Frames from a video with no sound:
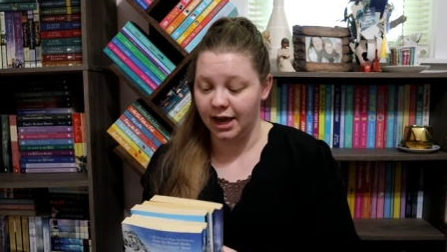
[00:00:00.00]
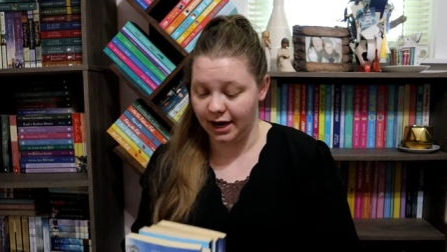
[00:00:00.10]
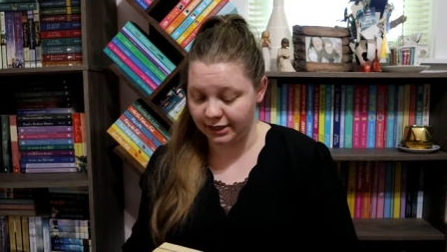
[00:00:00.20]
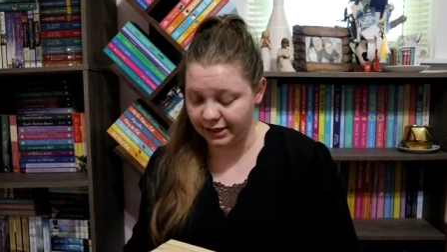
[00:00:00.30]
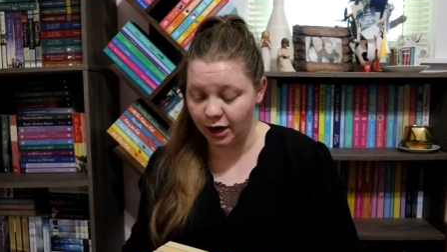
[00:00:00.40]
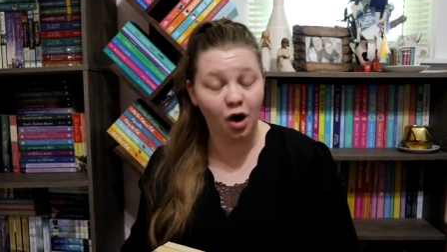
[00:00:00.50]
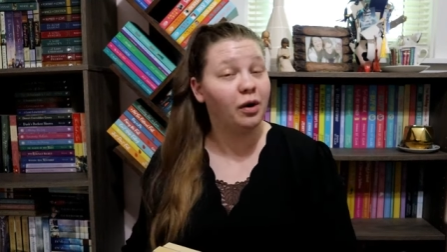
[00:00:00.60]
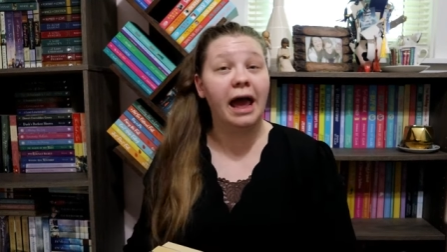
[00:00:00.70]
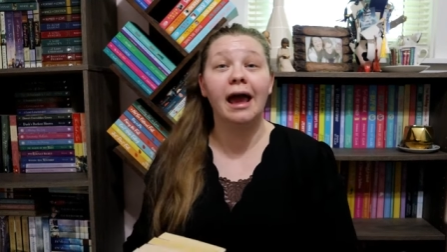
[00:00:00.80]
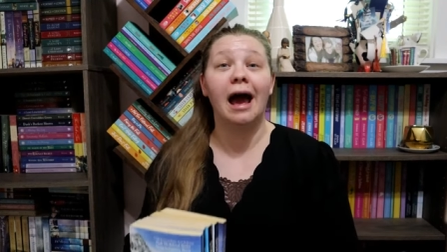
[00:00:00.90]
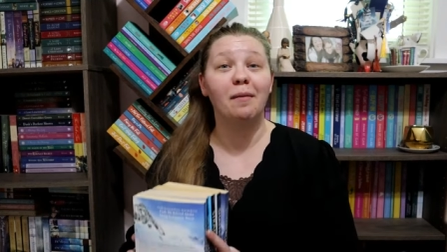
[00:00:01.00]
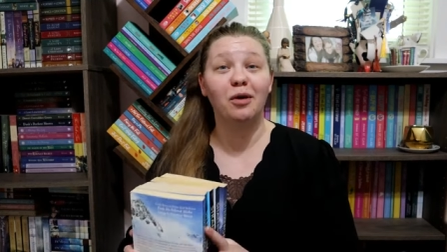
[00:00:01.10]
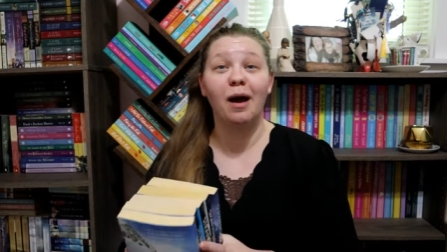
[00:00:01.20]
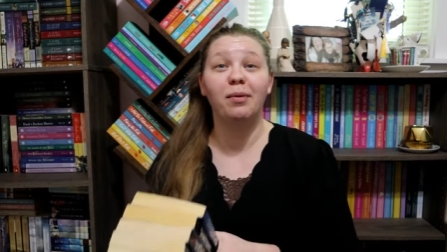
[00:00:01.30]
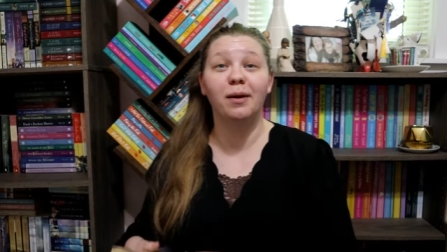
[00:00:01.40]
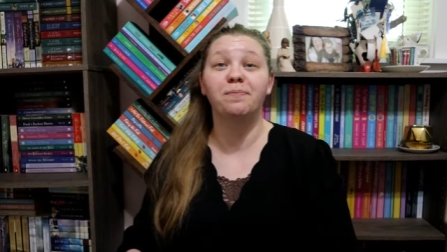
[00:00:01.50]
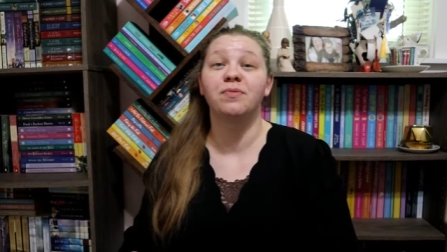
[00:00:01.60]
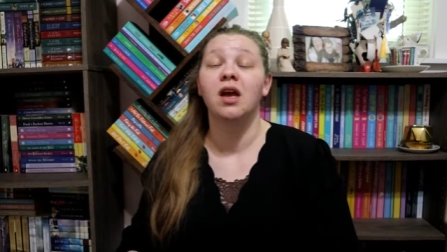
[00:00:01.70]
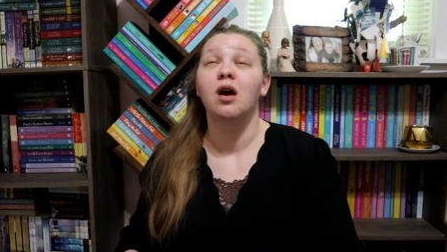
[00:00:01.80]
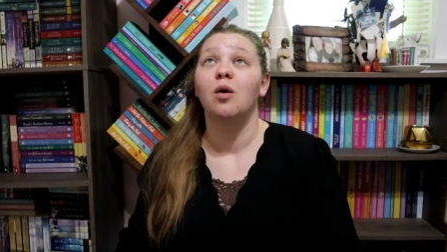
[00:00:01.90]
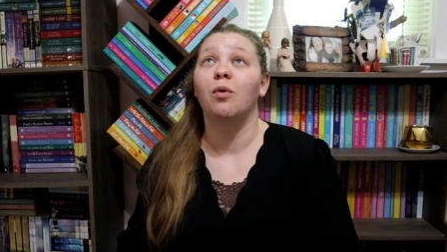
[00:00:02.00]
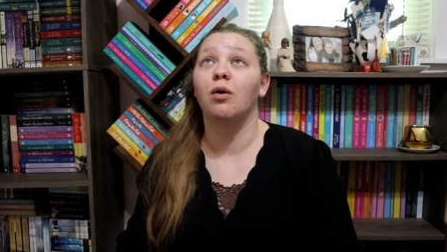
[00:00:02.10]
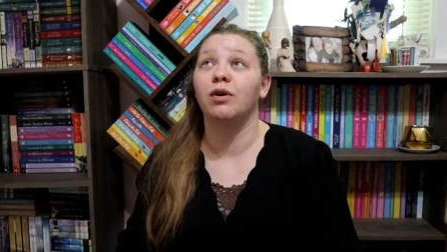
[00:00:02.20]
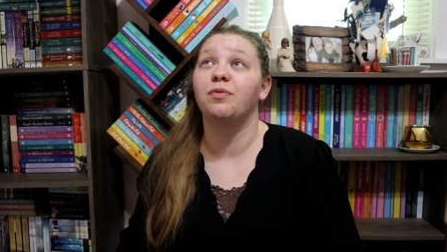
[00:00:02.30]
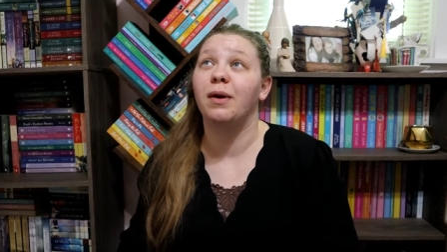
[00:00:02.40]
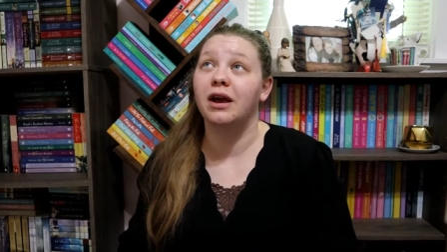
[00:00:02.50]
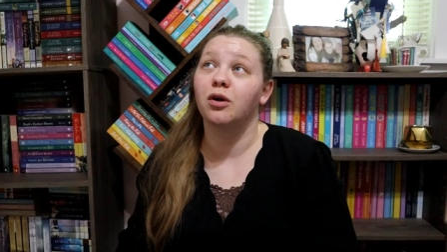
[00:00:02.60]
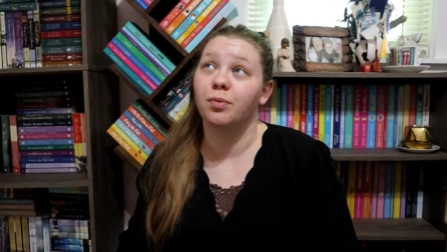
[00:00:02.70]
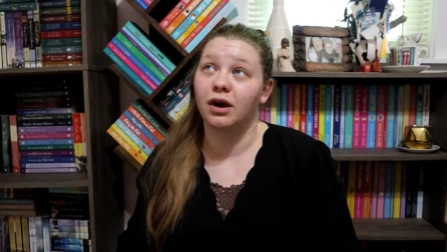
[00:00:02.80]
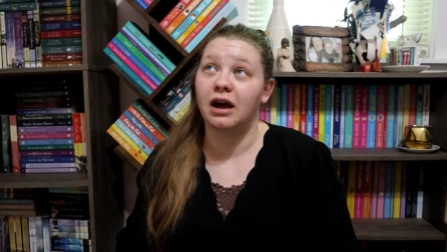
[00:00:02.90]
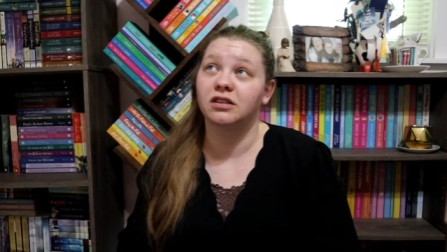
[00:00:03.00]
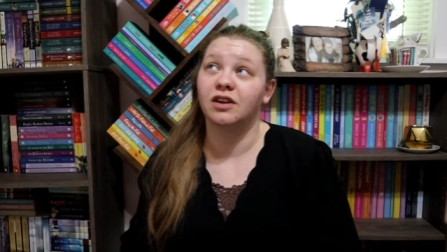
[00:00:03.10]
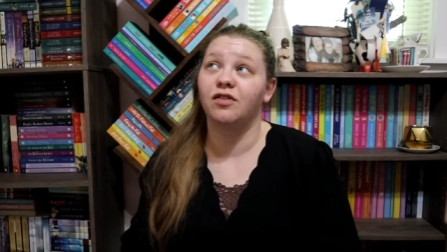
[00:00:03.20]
And I said, okay, I'm grabbing them. Well, with Baker Bookhouse,